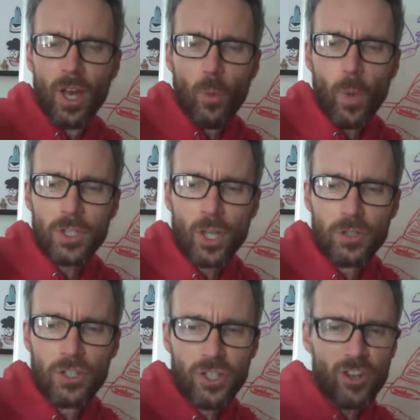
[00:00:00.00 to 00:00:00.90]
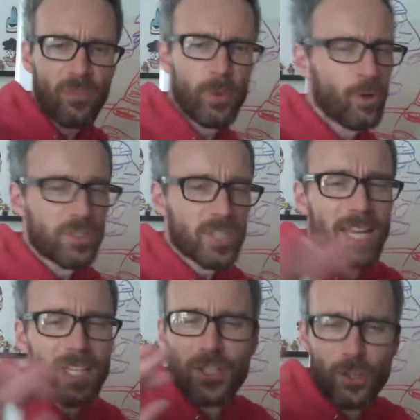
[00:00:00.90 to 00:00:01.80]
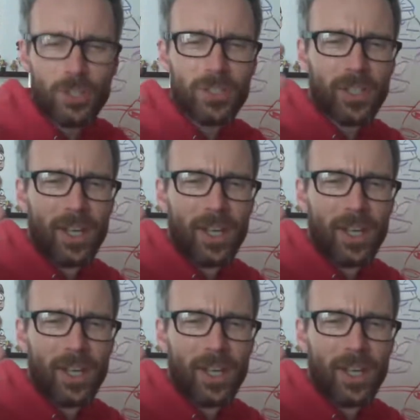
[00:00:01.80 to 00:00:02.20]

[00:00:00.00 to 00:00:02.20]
whilst on surfboards. It's just